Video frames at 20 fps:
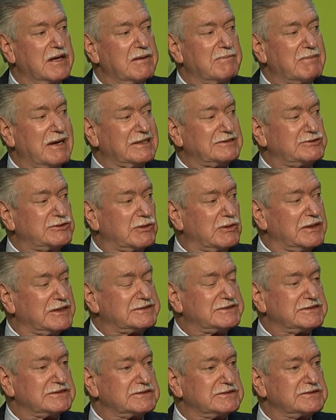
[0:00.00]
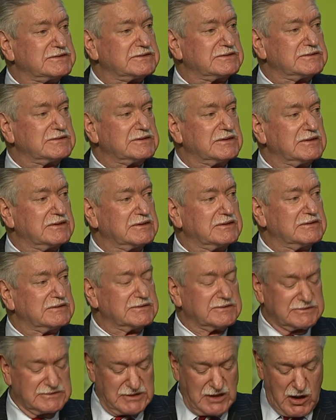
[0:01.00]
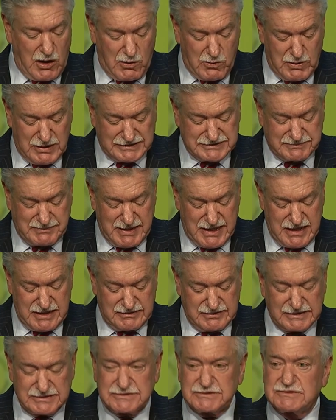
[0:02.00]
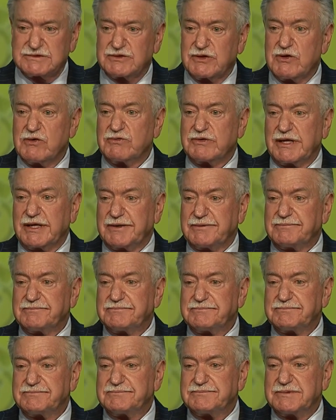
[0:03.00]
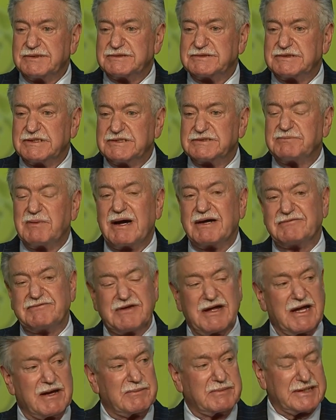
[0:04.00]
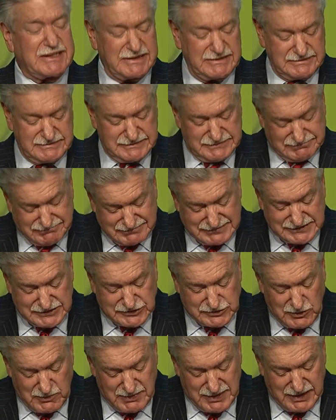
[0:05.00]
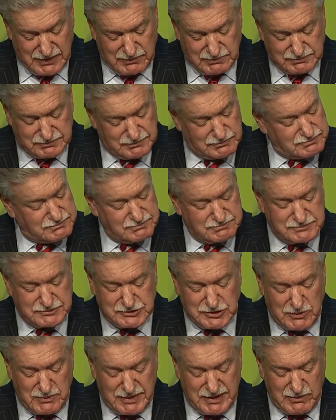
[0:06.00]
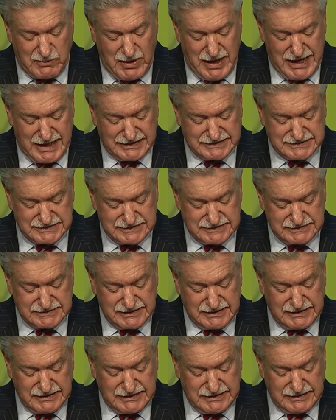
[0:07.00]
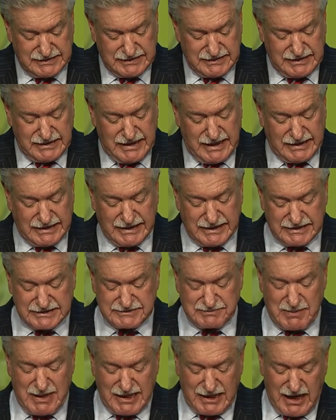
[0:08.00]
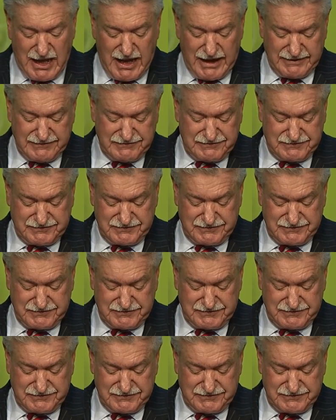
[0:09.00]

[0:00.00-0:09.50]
my choice has always been this union. This is my family in so many, so many ways, and, and it is my life.